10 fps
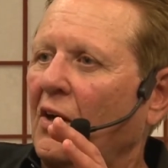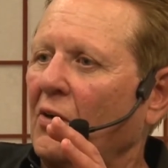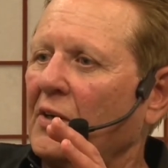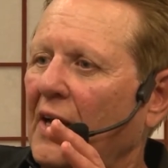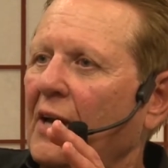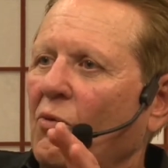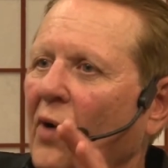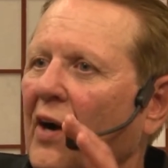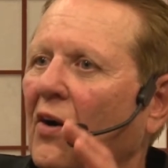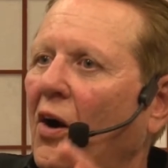okay,
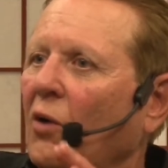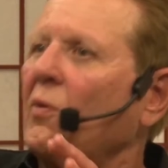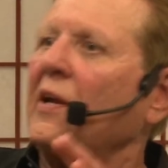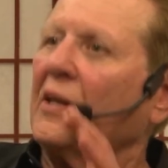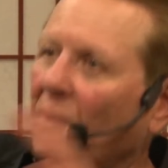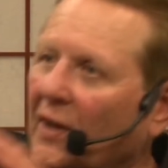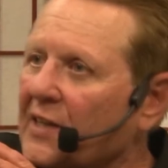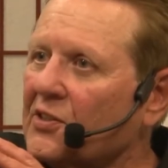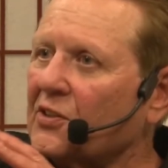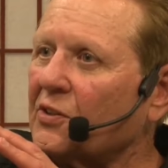where are we in
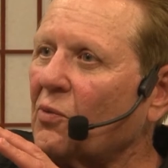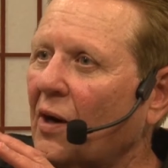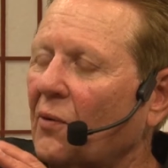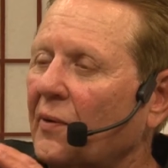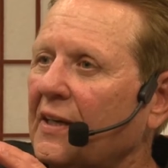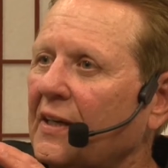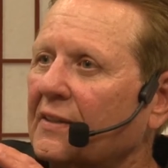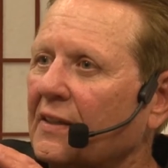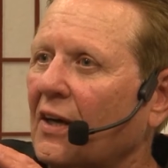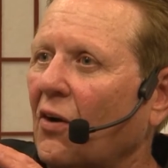relation to where we
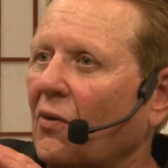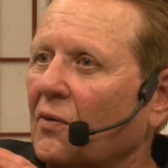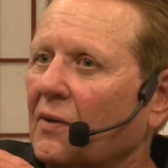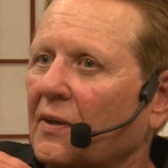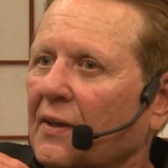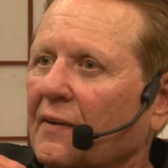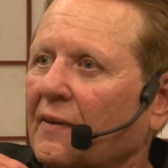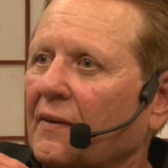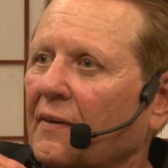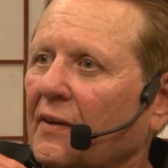need to go?
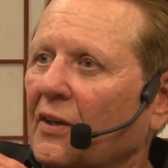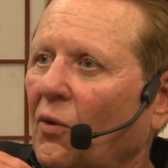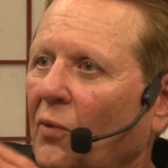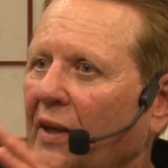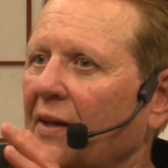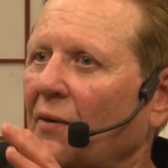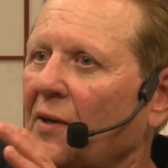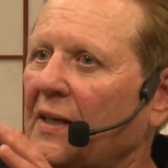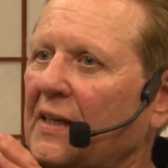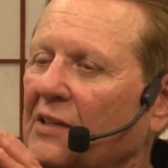You know, we
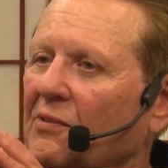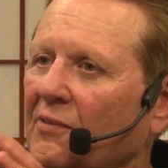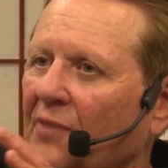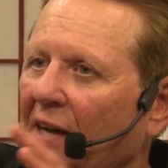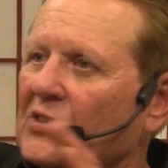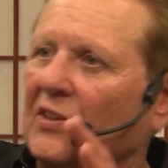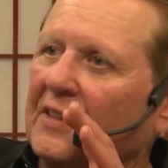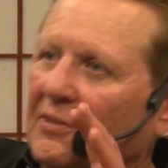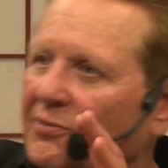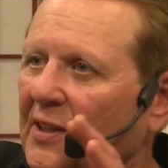need to eventually
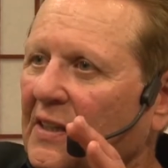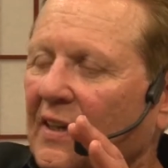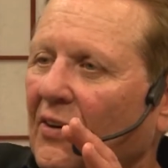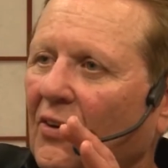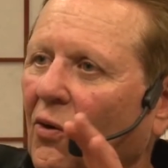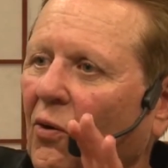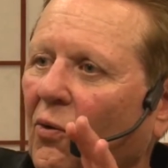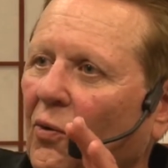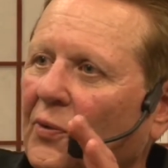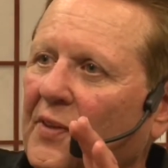defeat their
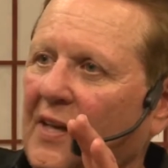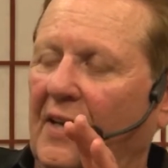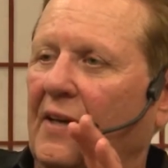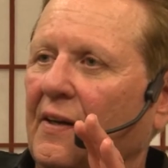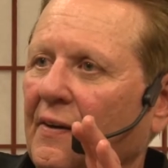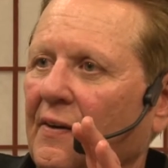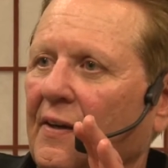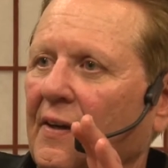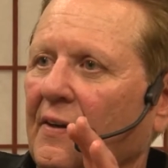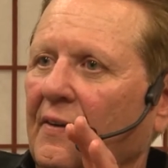whole thing,
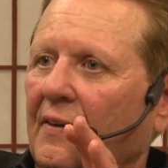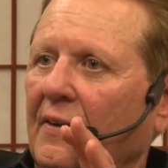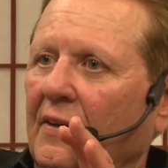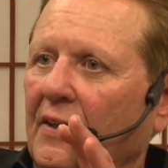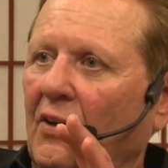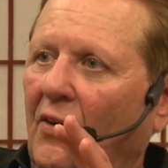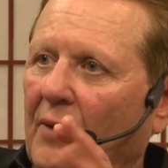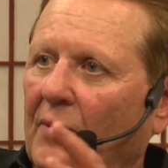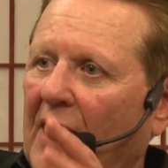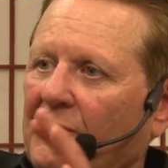you know,
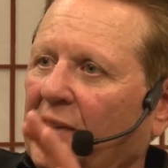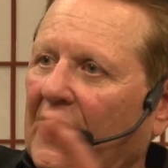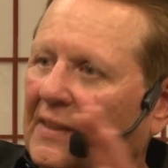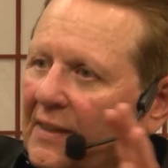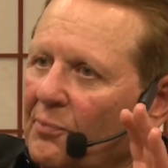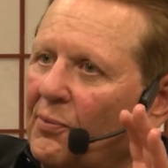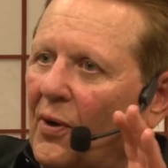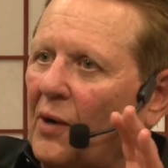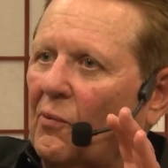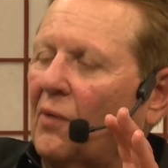and we have to get to the
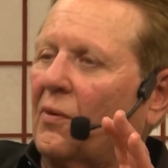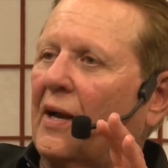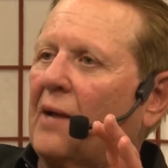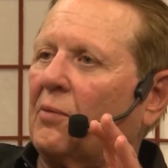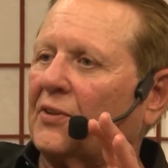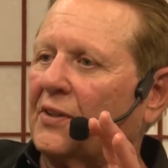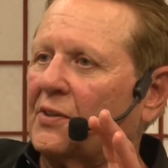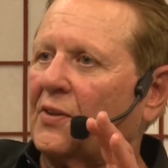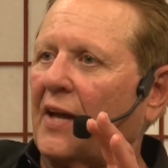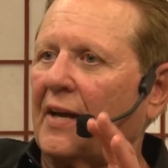point where we're able to
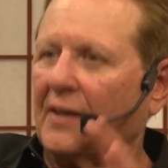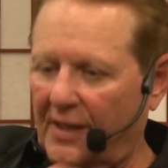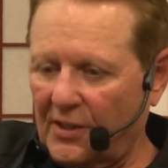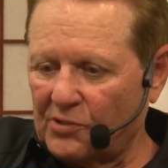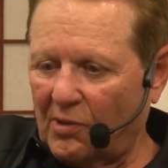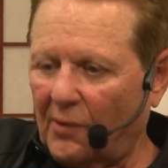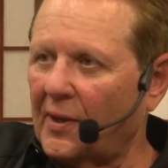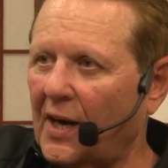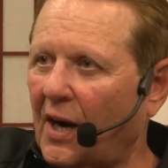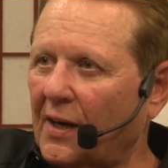do that. Here's where
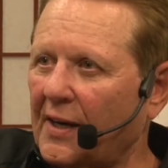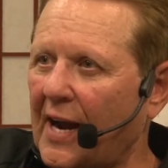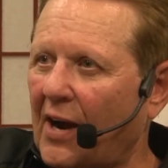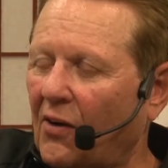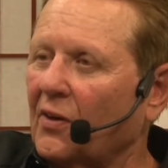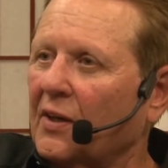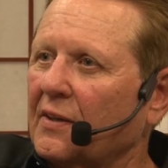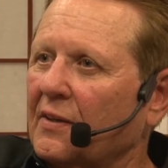we are now.